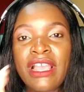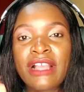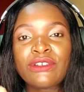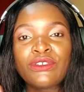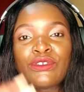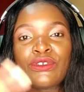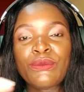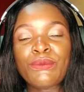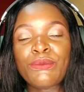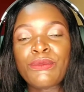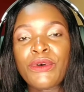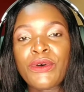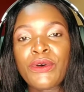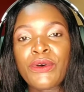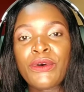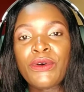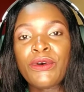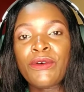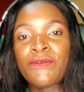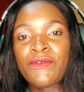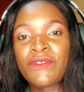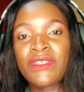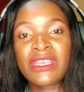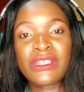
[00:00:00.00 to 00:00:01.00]
react to
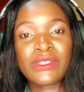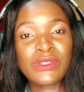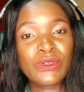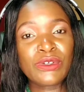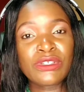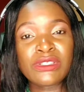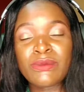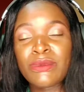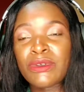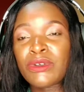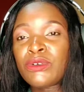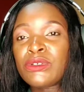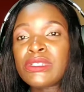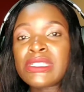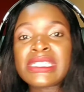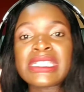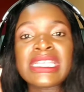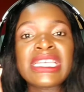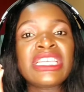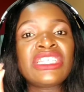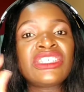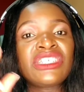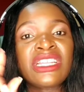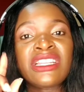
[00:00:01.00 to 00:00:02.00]
more of their songs,
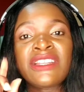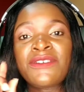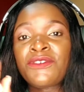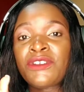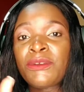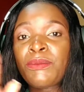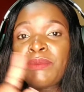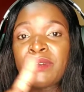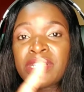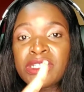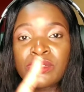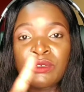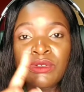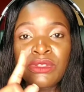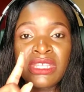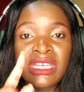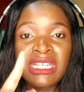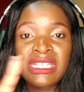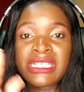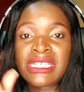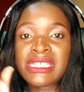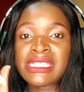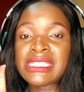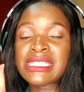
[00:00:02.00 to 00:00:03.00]
because each and every person
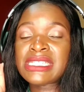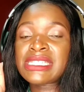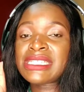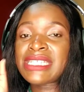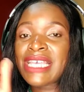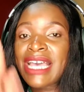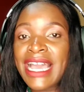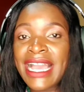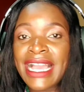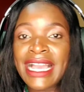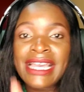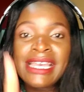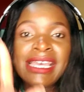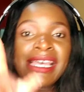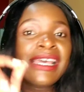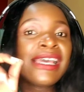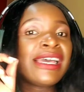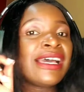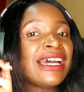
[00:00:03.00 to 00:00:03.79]
that has sung,